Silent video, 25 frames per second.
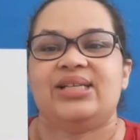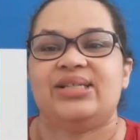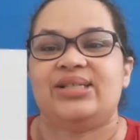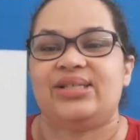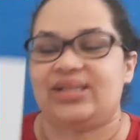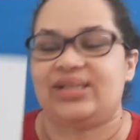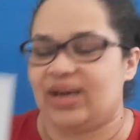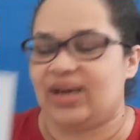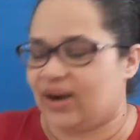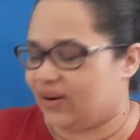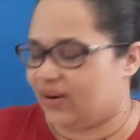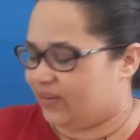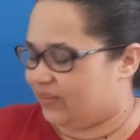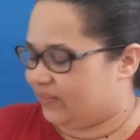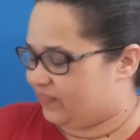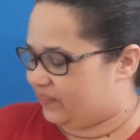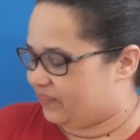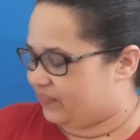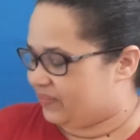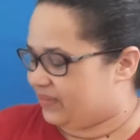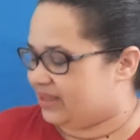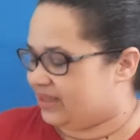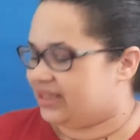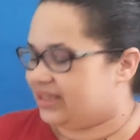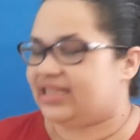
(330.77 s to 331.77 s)
So
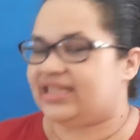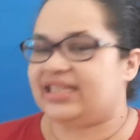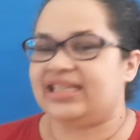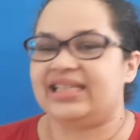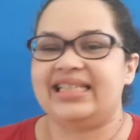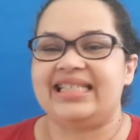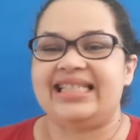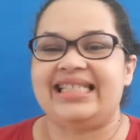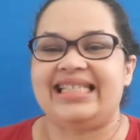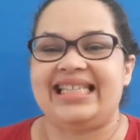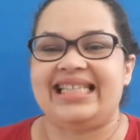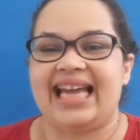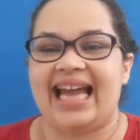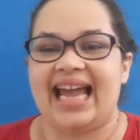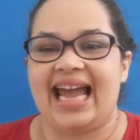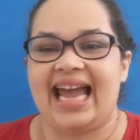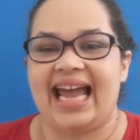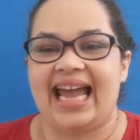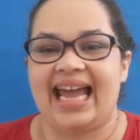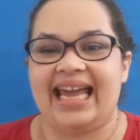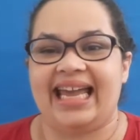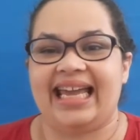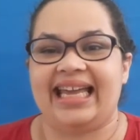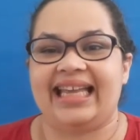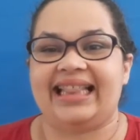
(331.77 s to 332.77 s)

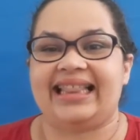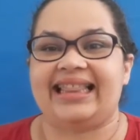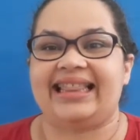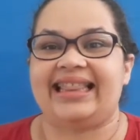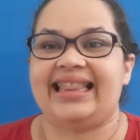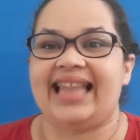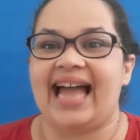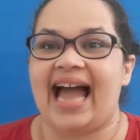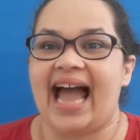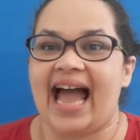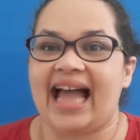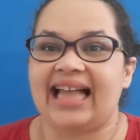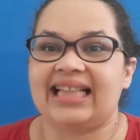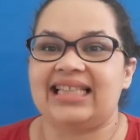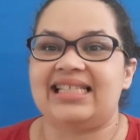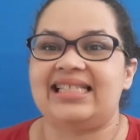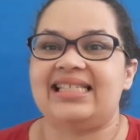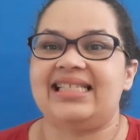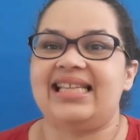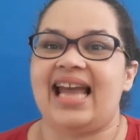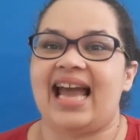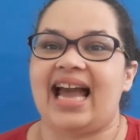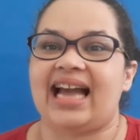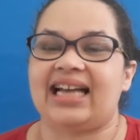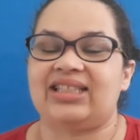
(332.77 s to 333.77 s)
today, that's
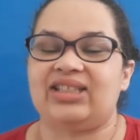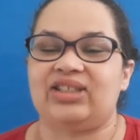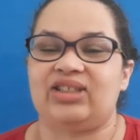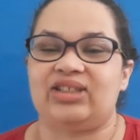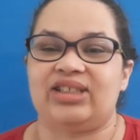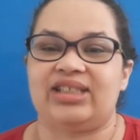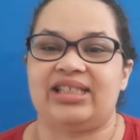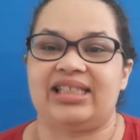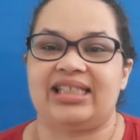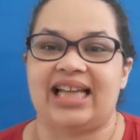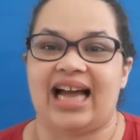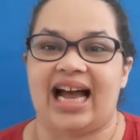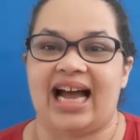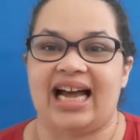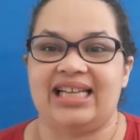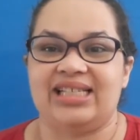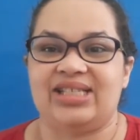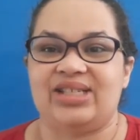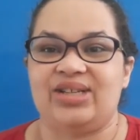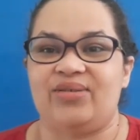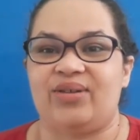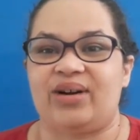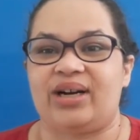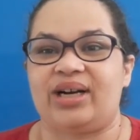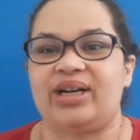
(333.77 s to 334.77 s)
the
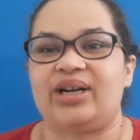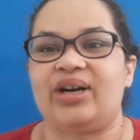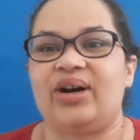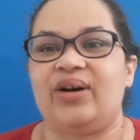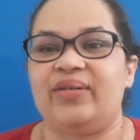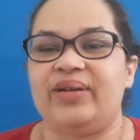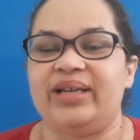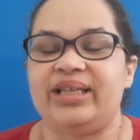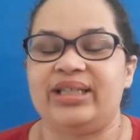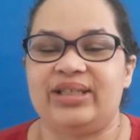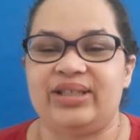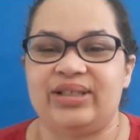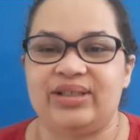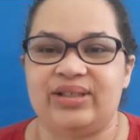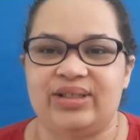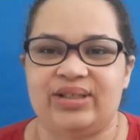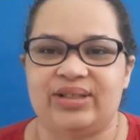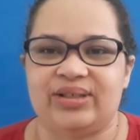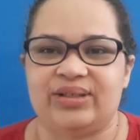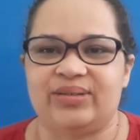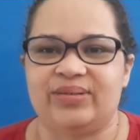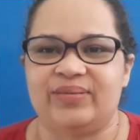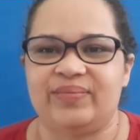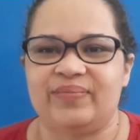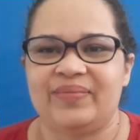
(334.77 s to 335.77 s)
exercise you are going to
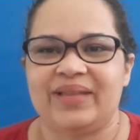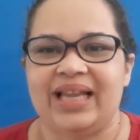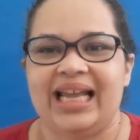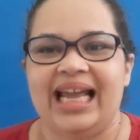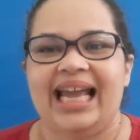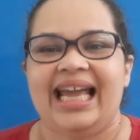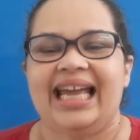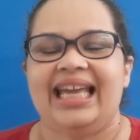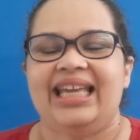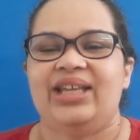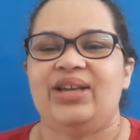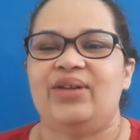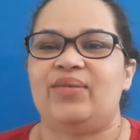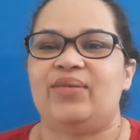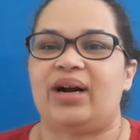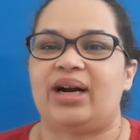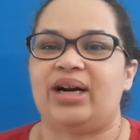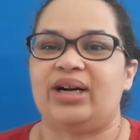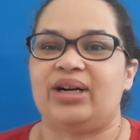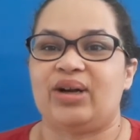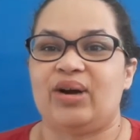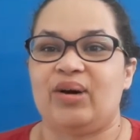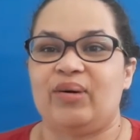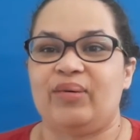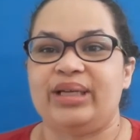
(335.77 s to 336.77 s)
do. You are
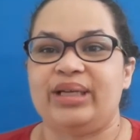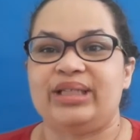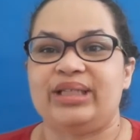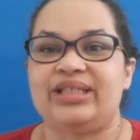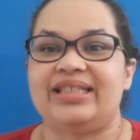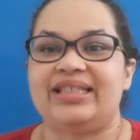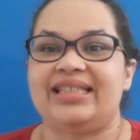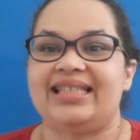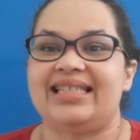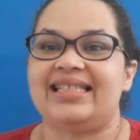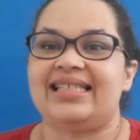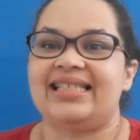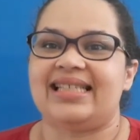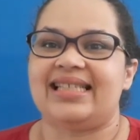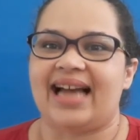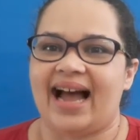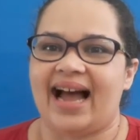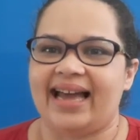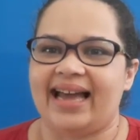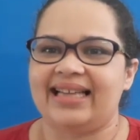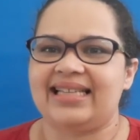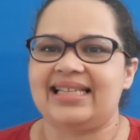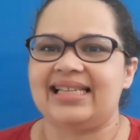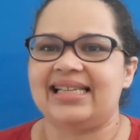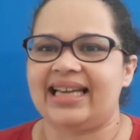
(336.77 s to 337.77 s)
going to the
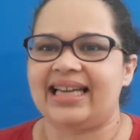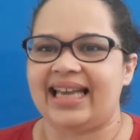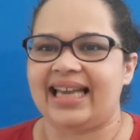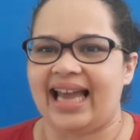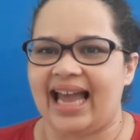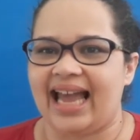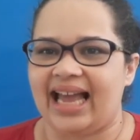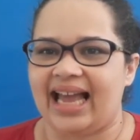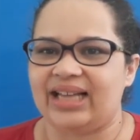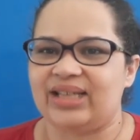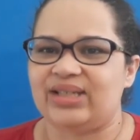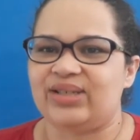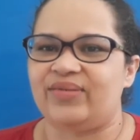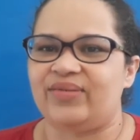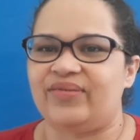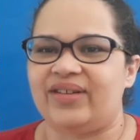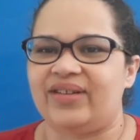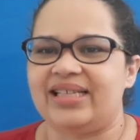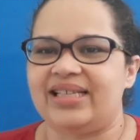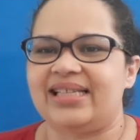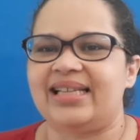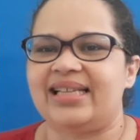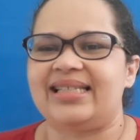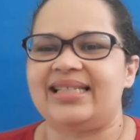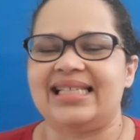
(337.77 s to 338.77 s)
site again, to
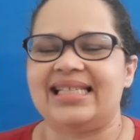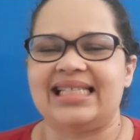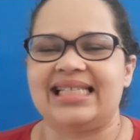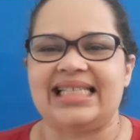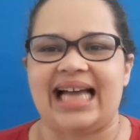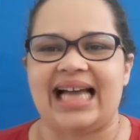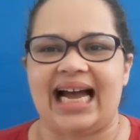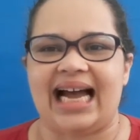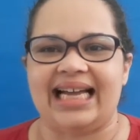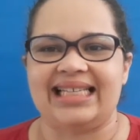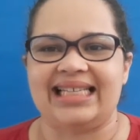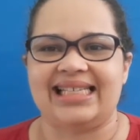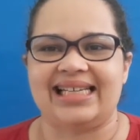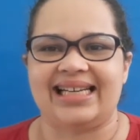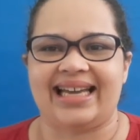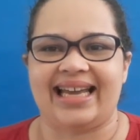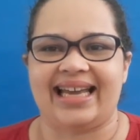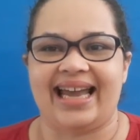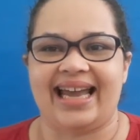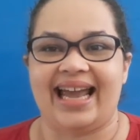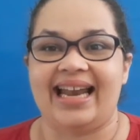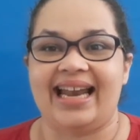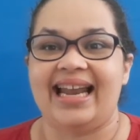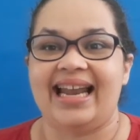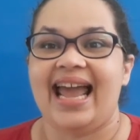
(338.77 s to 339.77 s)
visit the site
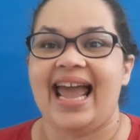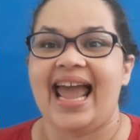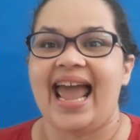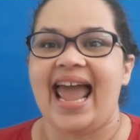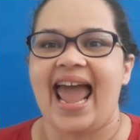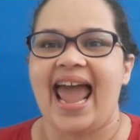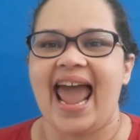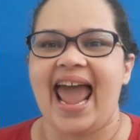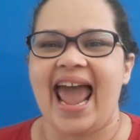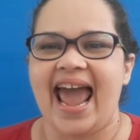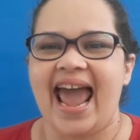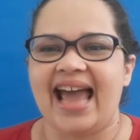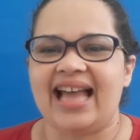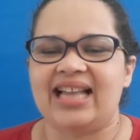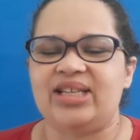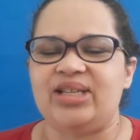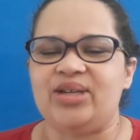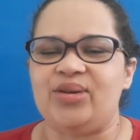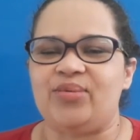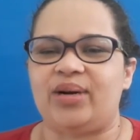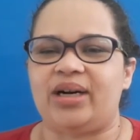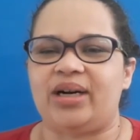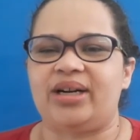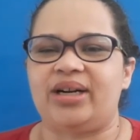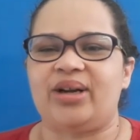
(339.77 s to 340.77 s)
again and
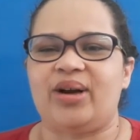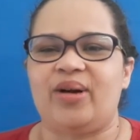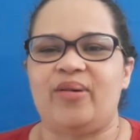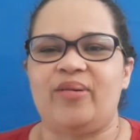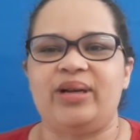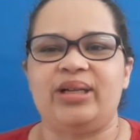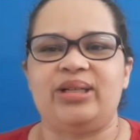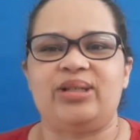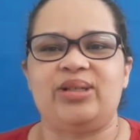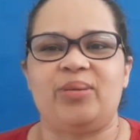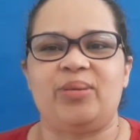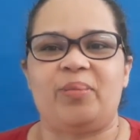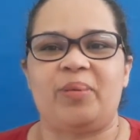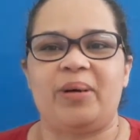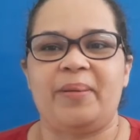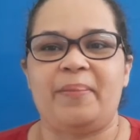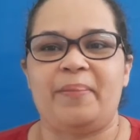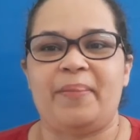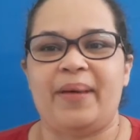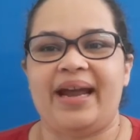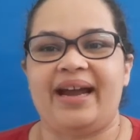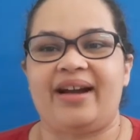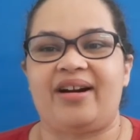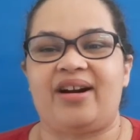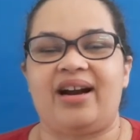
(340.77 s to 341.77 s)
you are going to
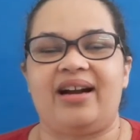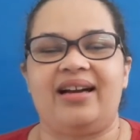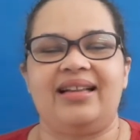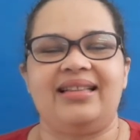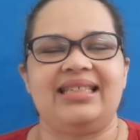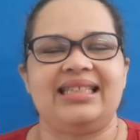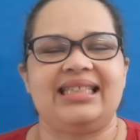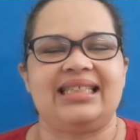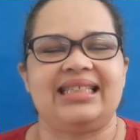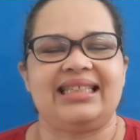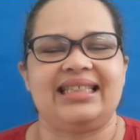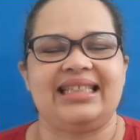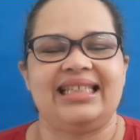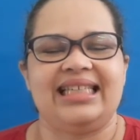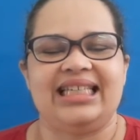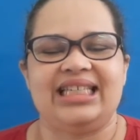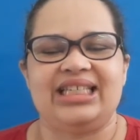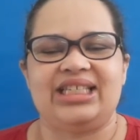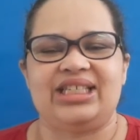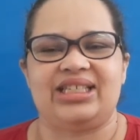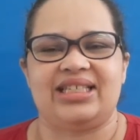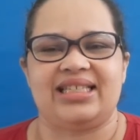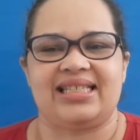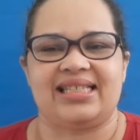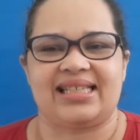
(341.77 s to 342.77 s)
prepare a
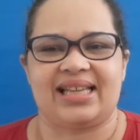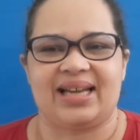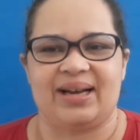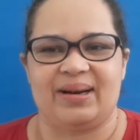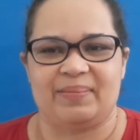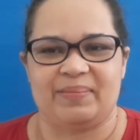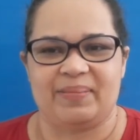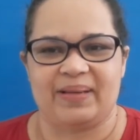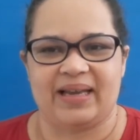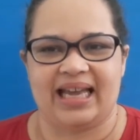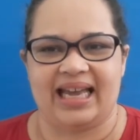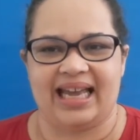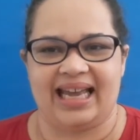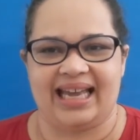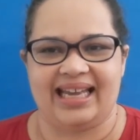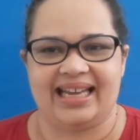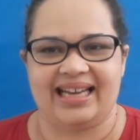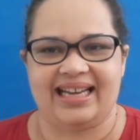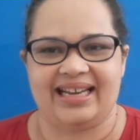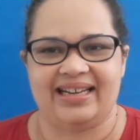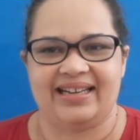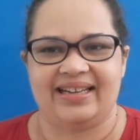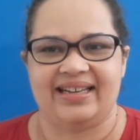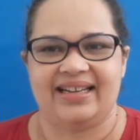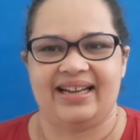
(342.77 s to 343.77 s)
delicious
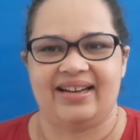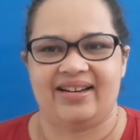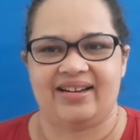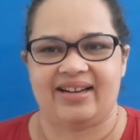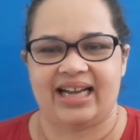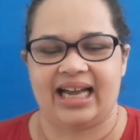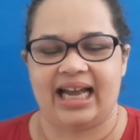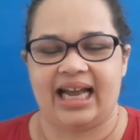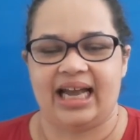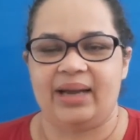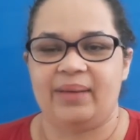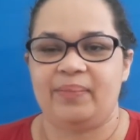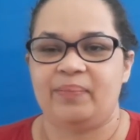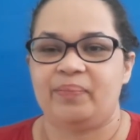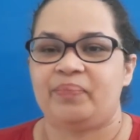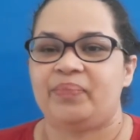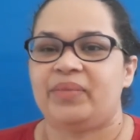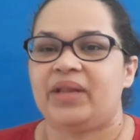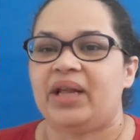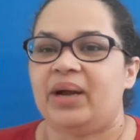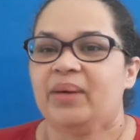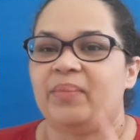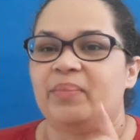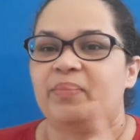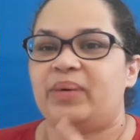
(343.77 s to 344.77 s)
cupcake, okay?
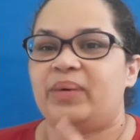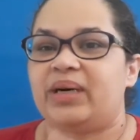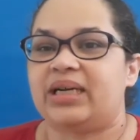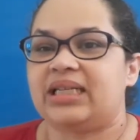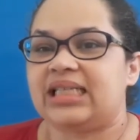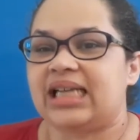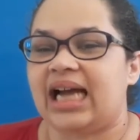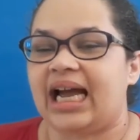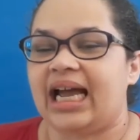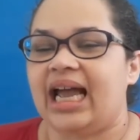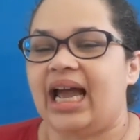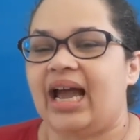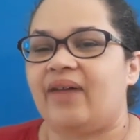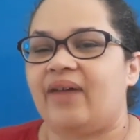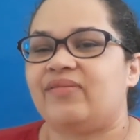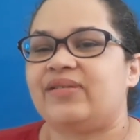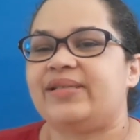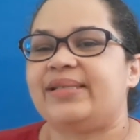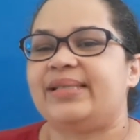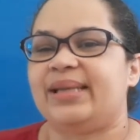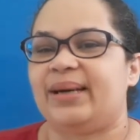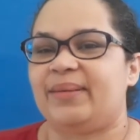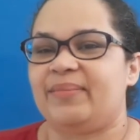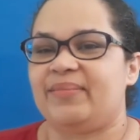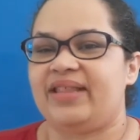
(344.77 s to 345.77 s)
But I have
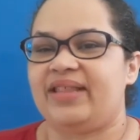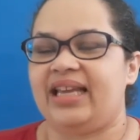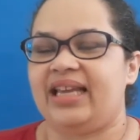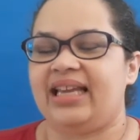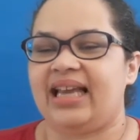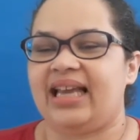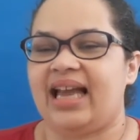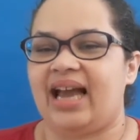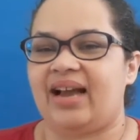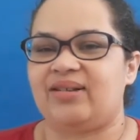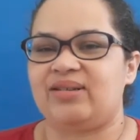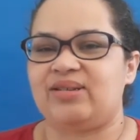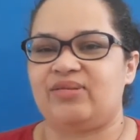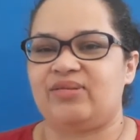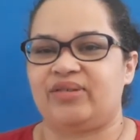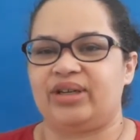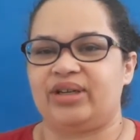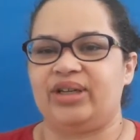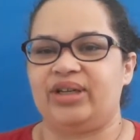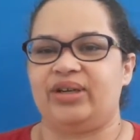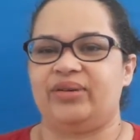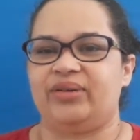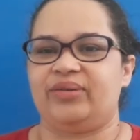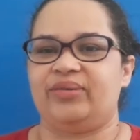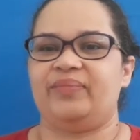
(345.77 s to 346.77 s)
something else for
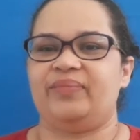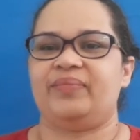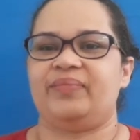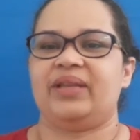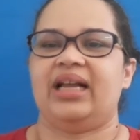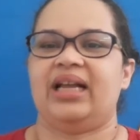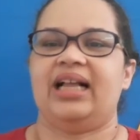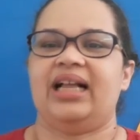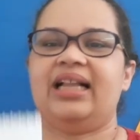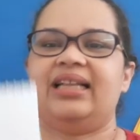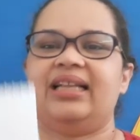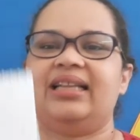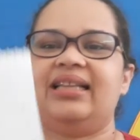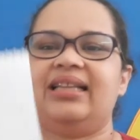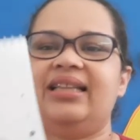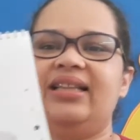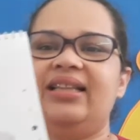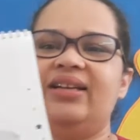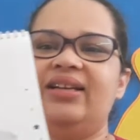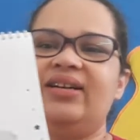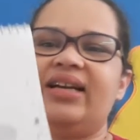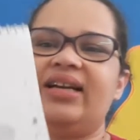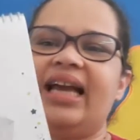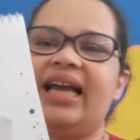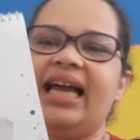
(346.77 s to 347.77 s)
you.
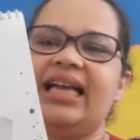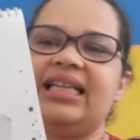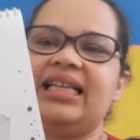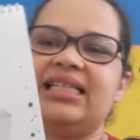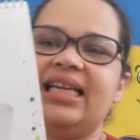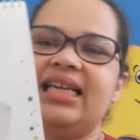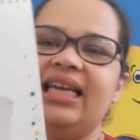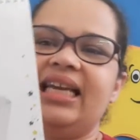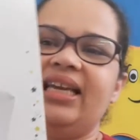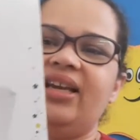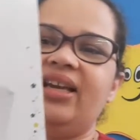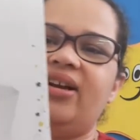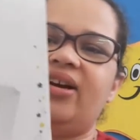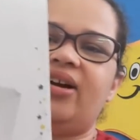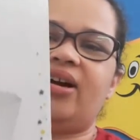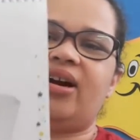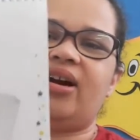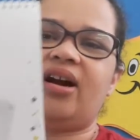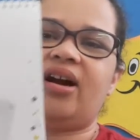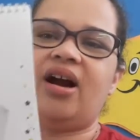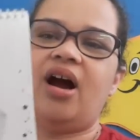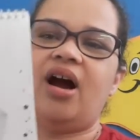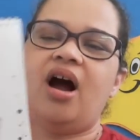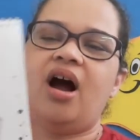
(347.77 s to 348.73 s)
Look at here.